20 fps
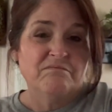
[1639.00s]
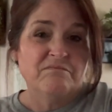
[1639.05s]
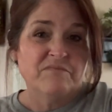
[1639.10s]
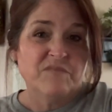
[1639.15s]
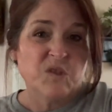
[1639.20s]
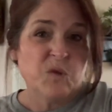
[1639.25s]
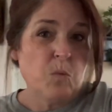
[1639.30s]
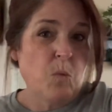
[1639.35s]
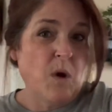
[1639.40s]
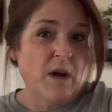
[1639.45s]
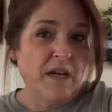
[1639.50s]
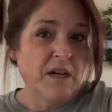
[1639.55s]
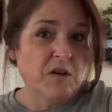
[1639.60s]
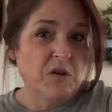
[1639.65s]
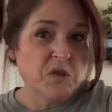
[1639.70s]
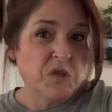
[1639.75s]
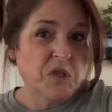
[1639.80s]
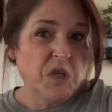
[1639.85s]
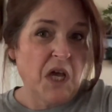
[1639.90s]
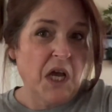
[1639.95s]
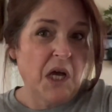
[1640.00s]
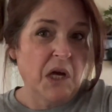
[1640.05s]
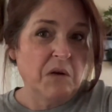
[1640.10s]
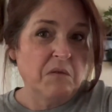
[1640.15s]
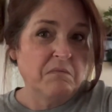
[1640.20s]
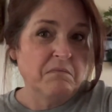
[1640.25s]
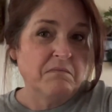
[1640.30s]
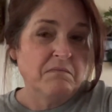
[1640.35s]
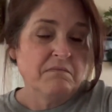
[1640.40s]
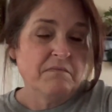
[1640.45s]
20 or
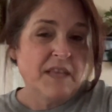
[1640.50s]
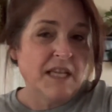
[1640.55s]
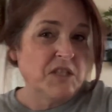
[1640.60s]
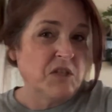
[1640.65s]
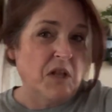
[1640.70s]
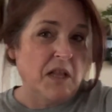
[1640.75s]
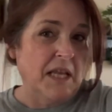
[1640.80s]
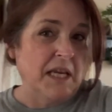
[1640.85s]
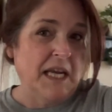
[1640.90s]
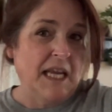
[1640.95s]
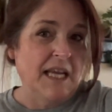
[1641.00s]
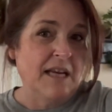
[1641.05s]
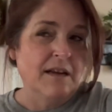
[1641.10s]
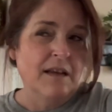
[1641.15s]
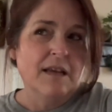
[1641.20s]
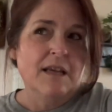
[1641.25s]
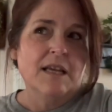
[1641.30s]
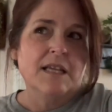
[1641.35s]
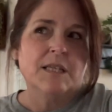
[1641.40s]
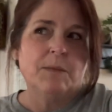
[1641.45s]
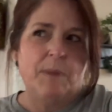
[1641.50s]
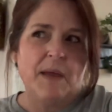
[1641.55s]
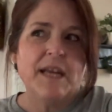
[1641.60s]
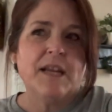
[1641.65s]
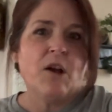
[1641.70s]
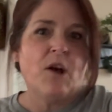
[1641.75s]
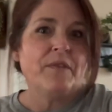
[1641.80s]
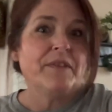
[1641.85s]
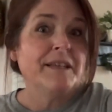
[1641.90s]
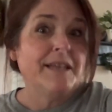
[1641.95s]
so. That's all I need,
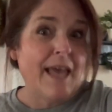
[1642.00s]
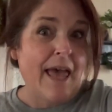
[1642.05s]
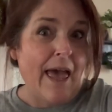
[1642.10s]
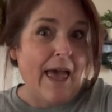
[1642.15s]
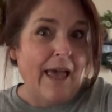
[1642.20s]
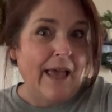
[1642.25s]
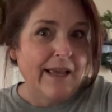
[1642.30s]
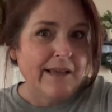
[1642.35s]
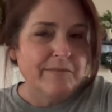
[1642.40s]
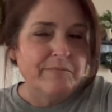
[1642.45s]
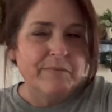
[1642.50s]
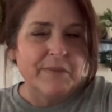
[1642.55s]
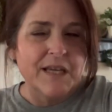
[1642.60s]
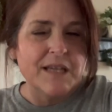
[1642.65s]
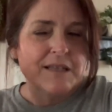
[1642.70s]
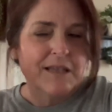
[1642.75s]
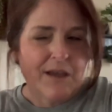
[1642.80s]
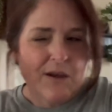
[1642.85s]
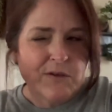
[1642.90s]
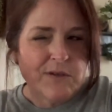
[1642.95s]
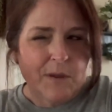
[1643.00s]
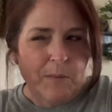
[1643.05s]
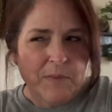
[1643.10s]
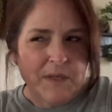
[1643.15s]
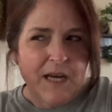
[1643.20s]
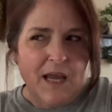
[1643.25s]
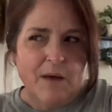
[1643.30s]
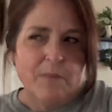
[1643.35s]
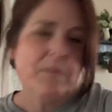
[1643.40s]
depending on the day, because it goes up and down.